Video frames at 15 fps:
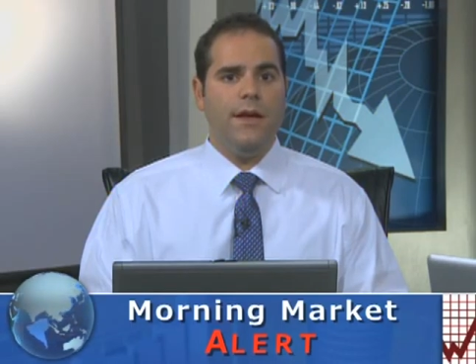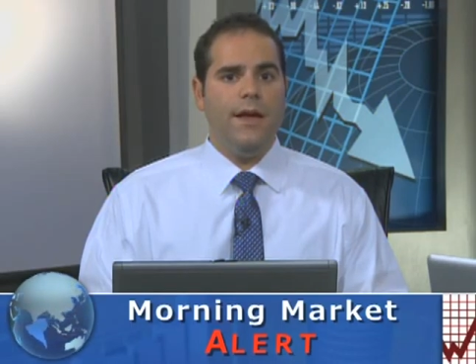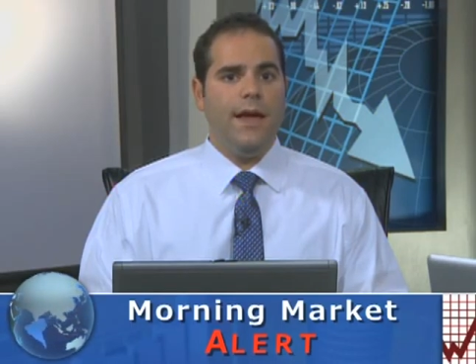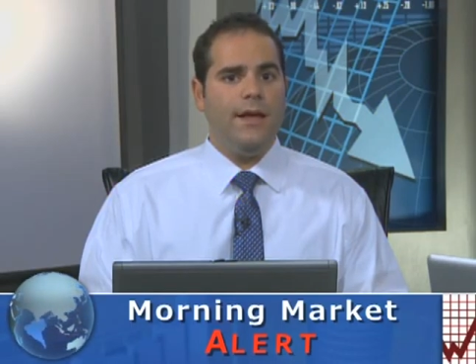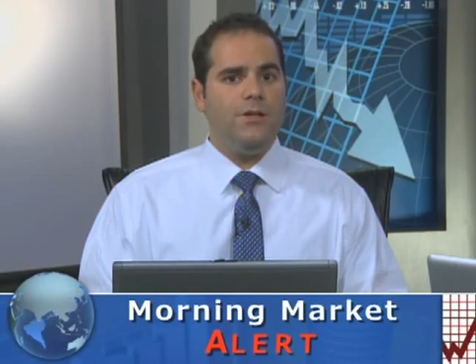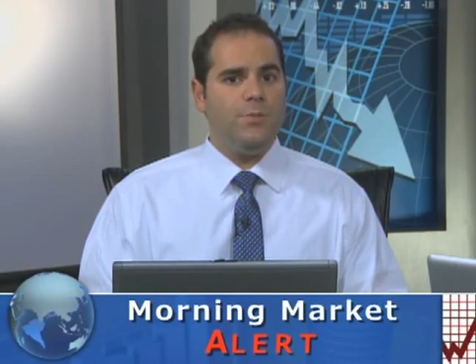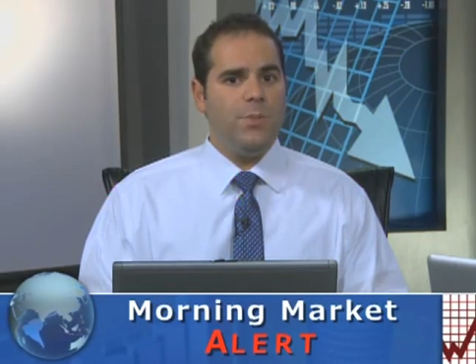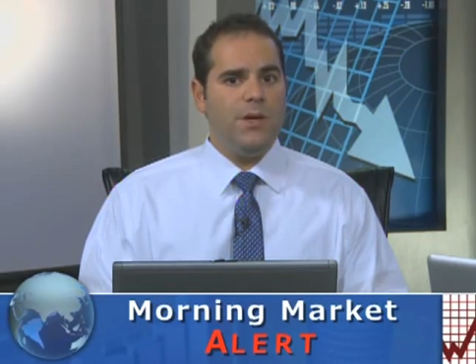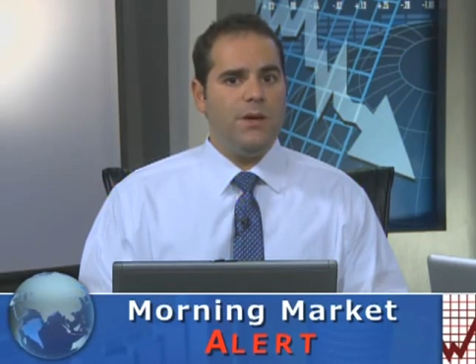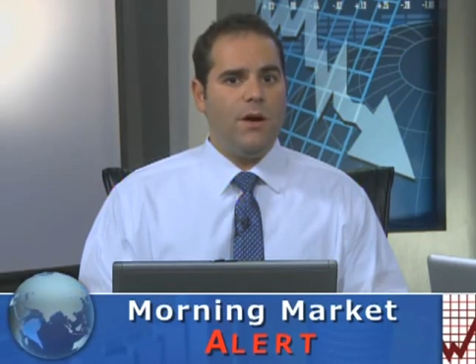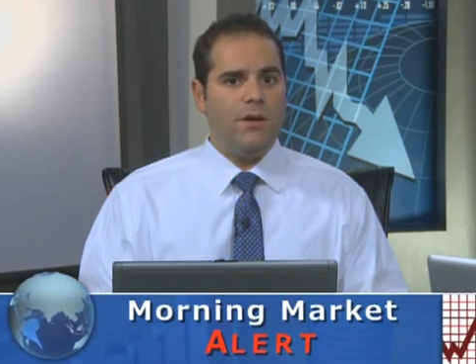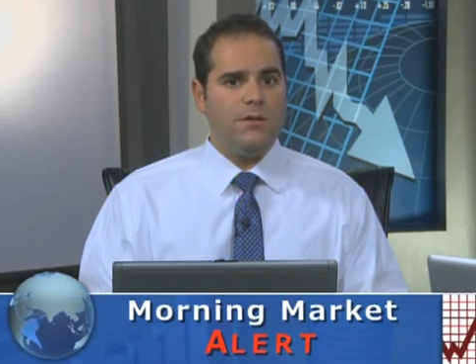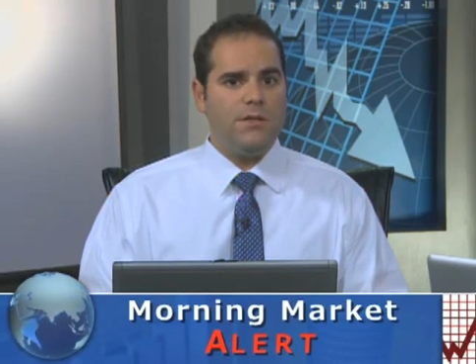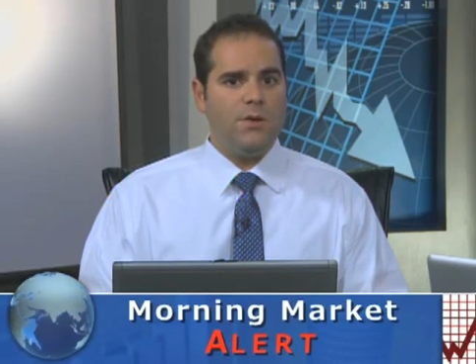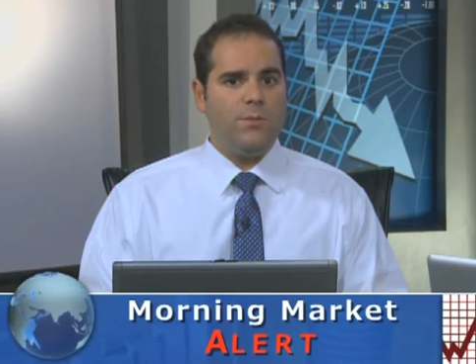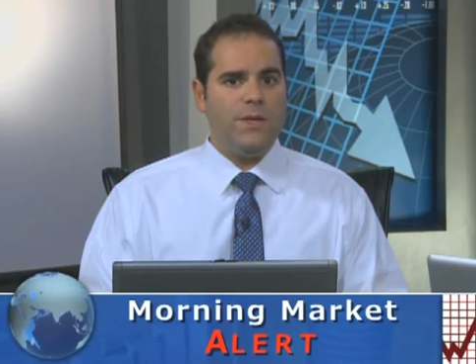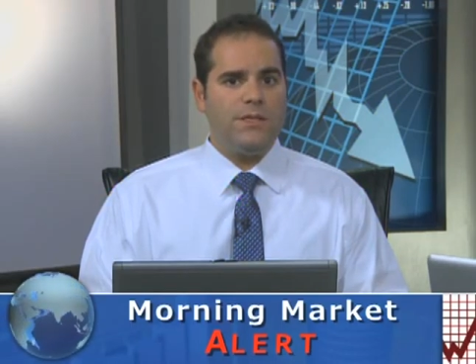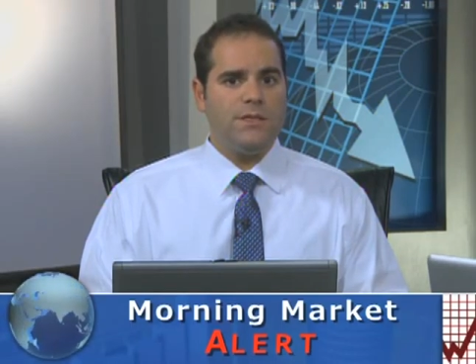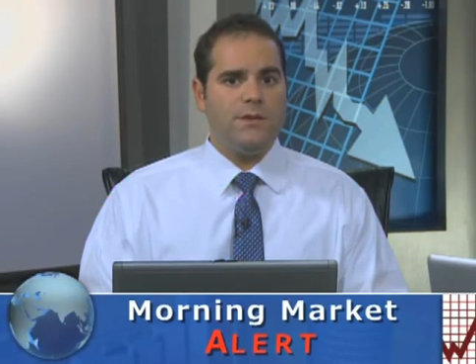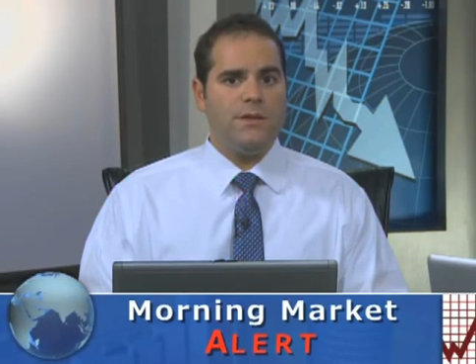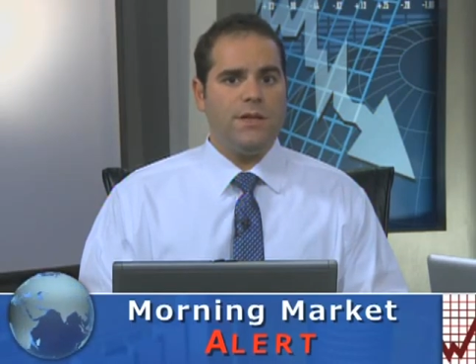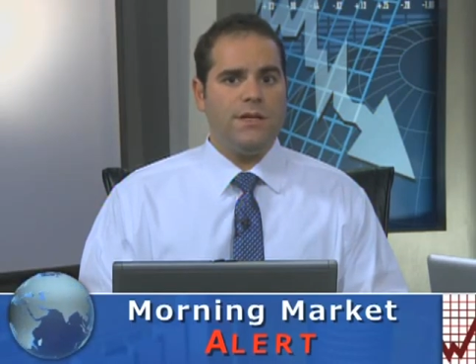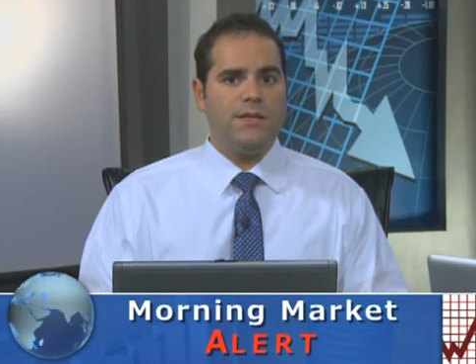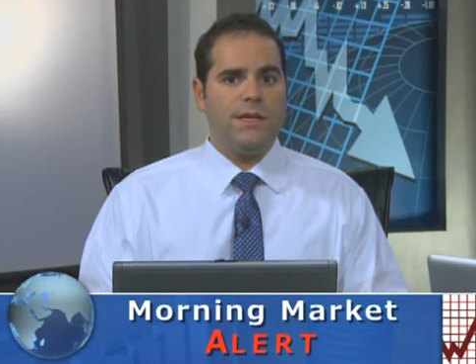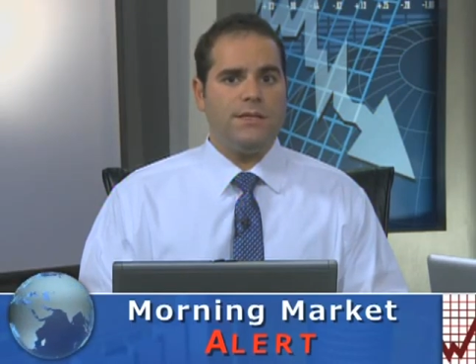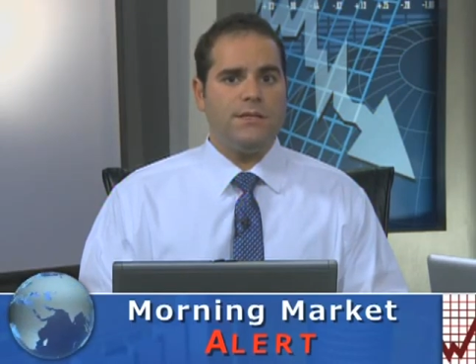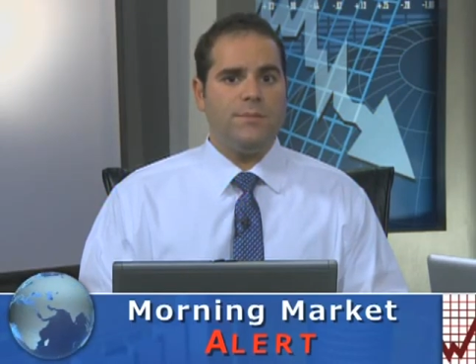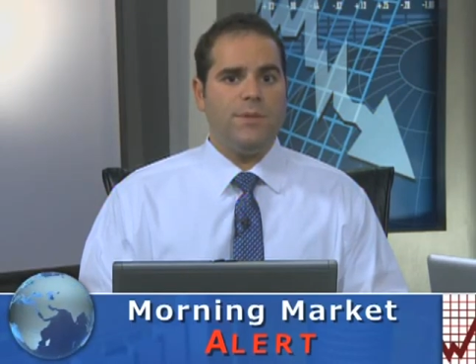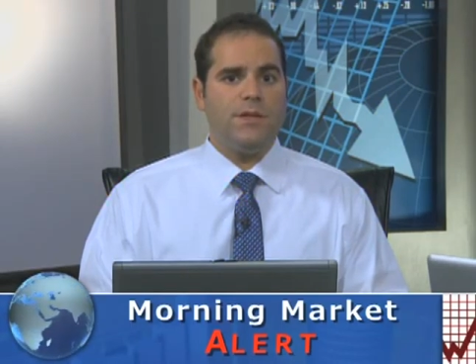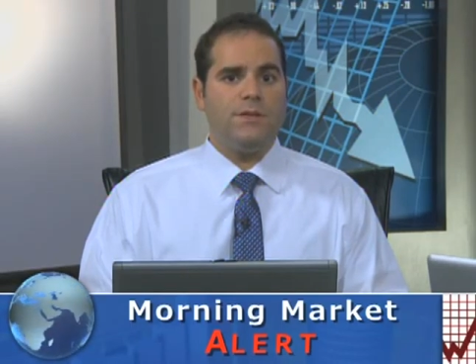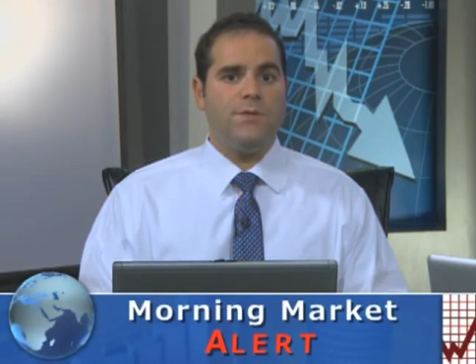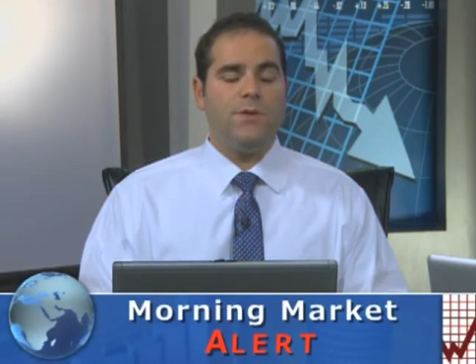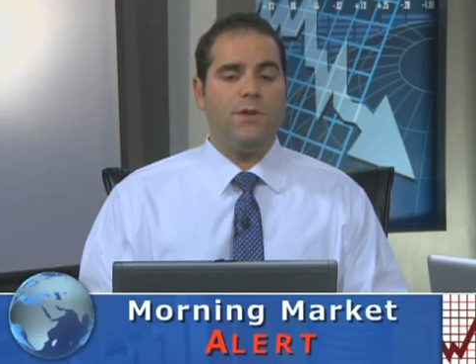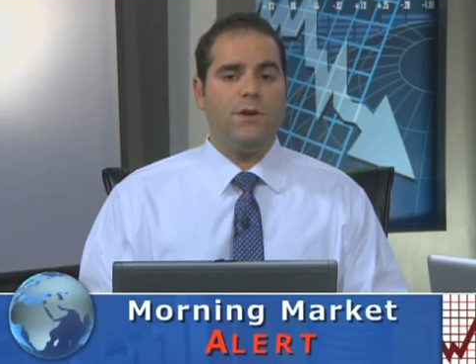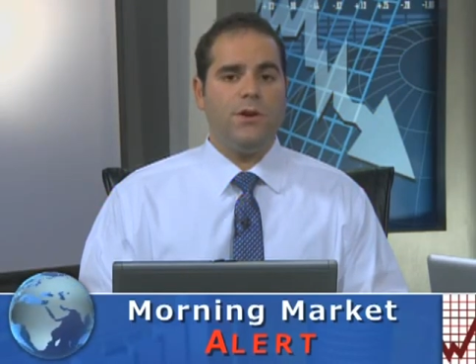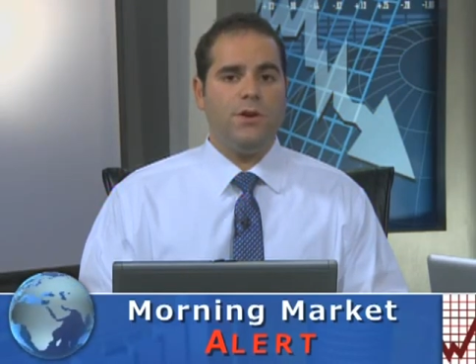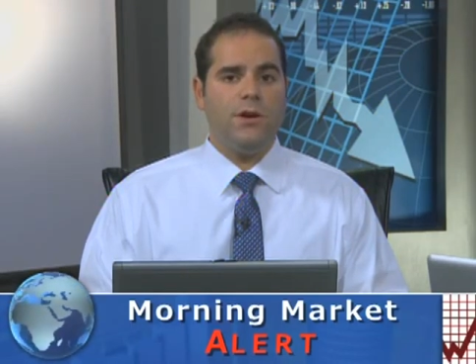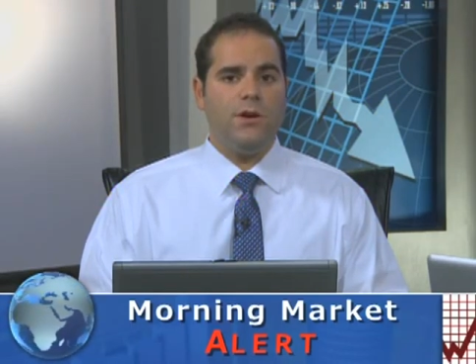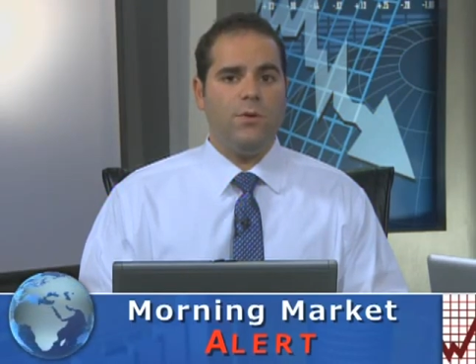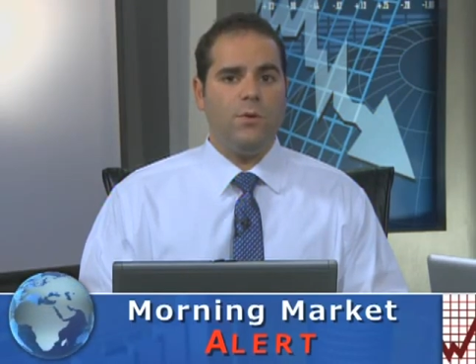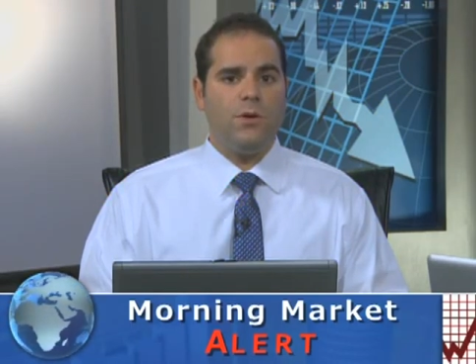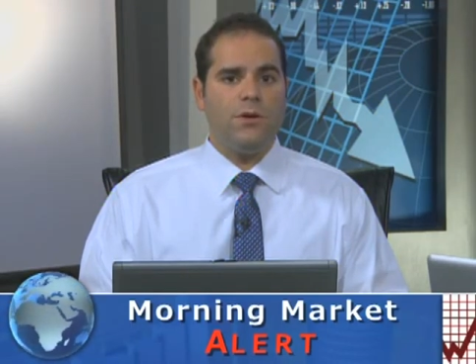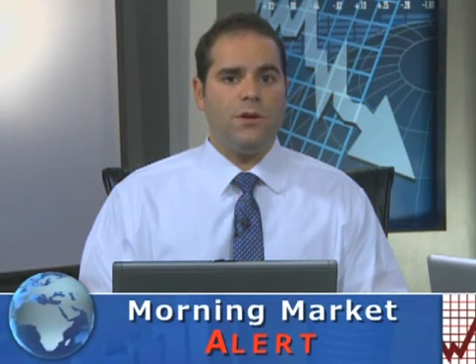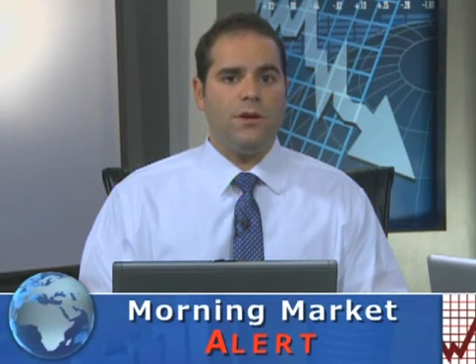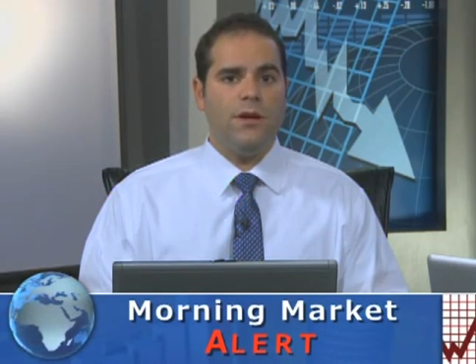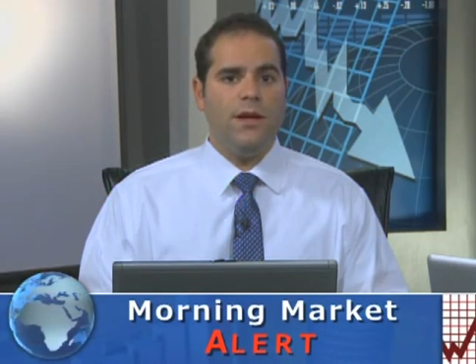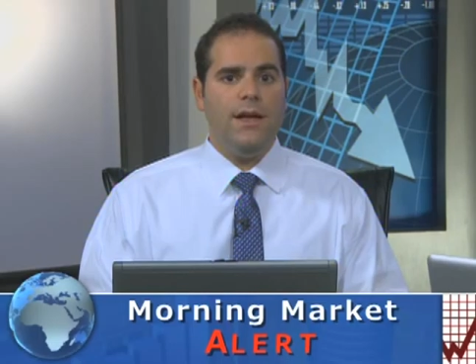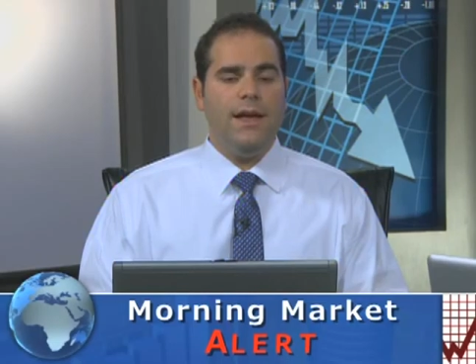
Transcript: HP also missed earnings estimates for the current quarter